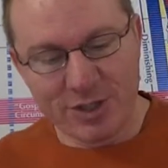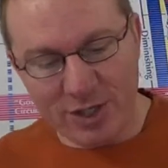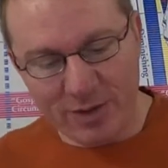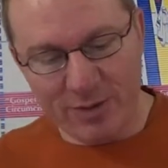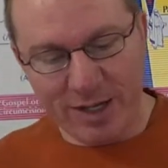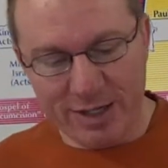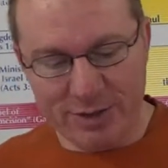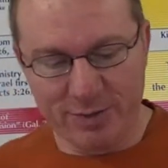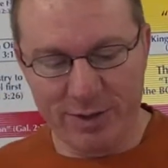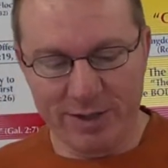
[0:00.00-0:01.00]
to
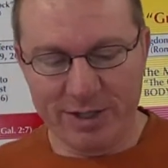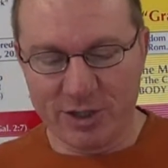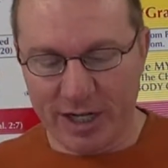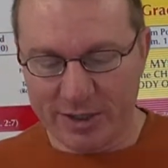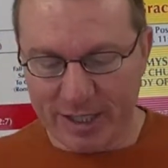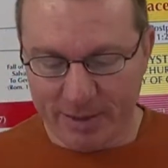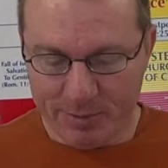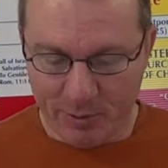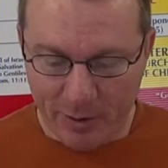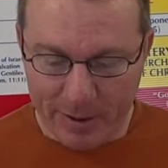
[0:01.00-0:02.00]
Israel in John
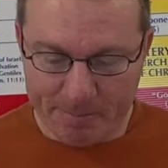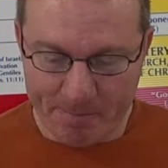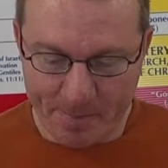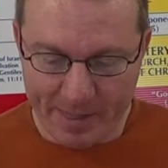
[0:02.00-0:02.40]
chapter 1,